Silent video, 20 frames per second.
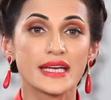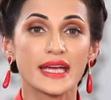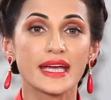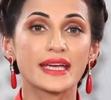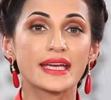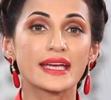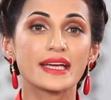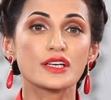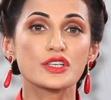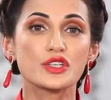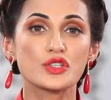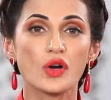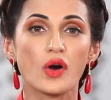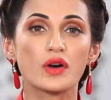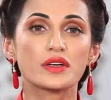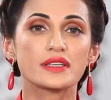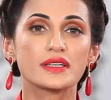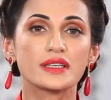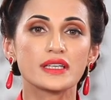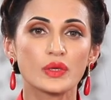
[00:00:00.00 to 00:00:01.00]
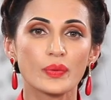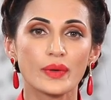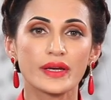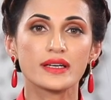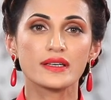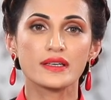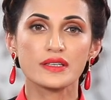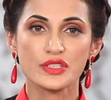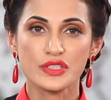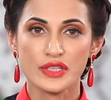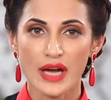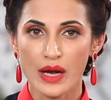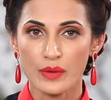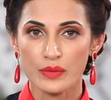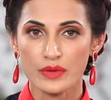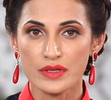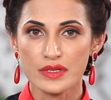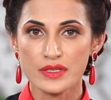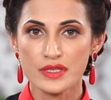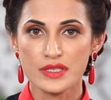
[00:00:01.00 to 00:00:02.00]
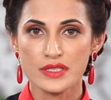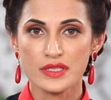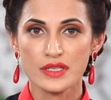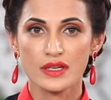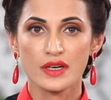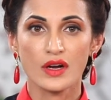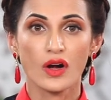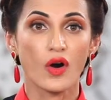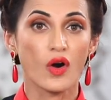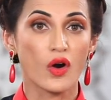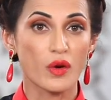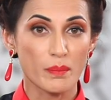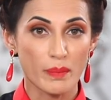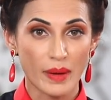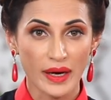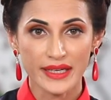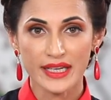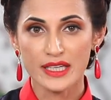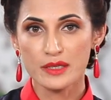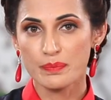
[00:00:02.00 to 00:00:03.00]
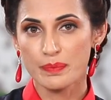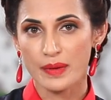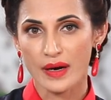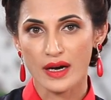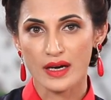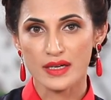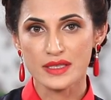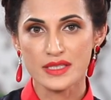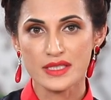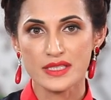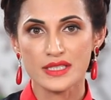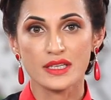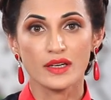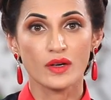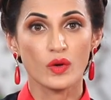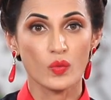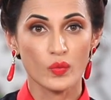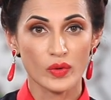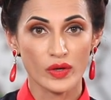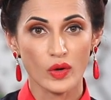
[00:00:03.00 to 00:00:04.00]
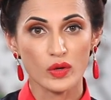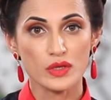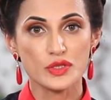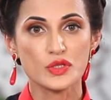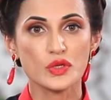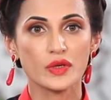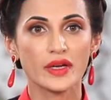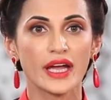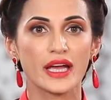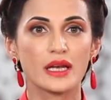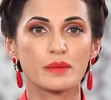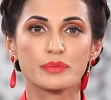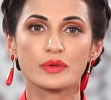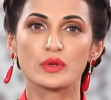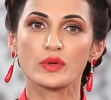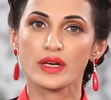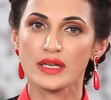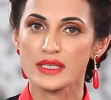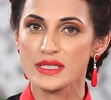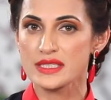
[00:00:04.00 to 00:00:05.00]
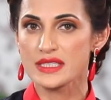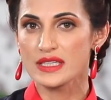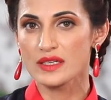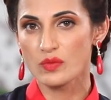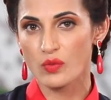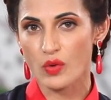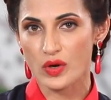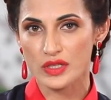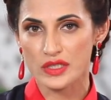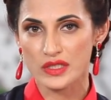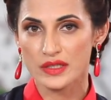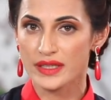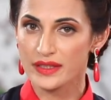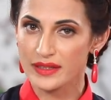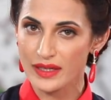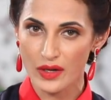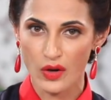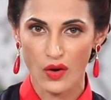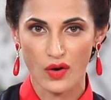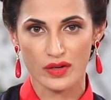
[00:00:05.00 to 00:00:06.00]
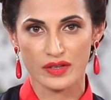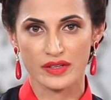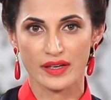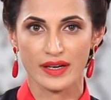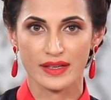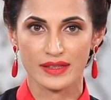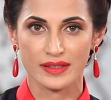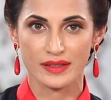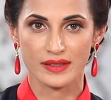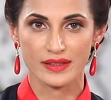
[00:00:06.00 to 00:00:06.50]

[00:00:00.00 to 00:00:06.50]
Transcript: taking shorter, quicker showers or bucket parts will also help you conserve water in the long run.